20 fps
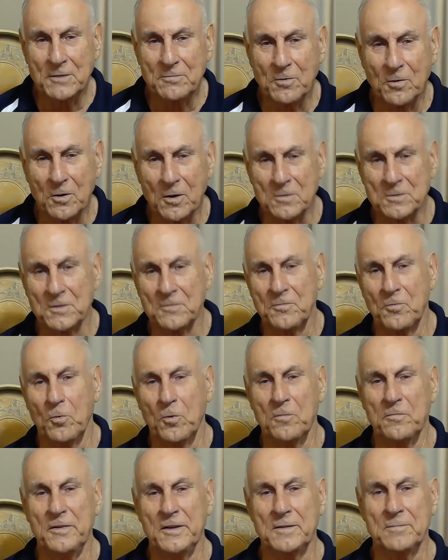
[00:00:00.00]
Chief Warrant Officer
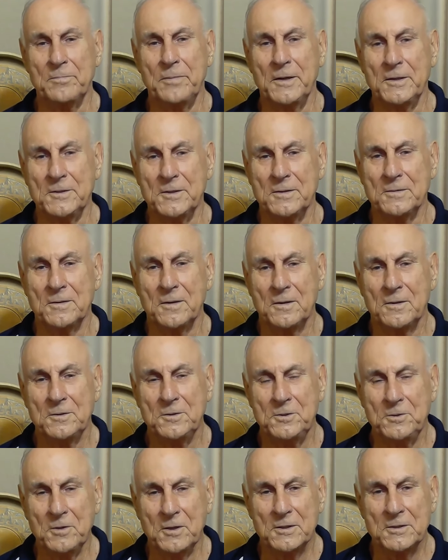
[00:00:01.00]
4 Victor Pinion,
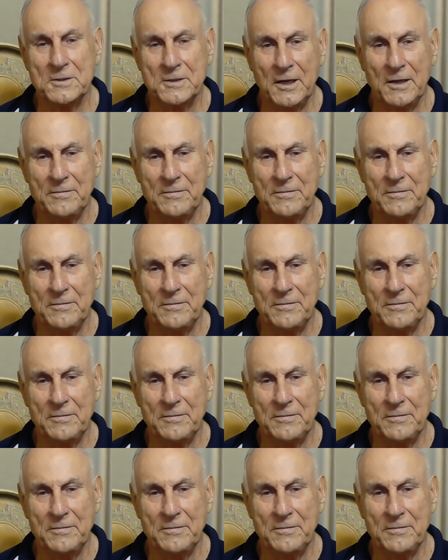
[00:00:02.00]
U.S.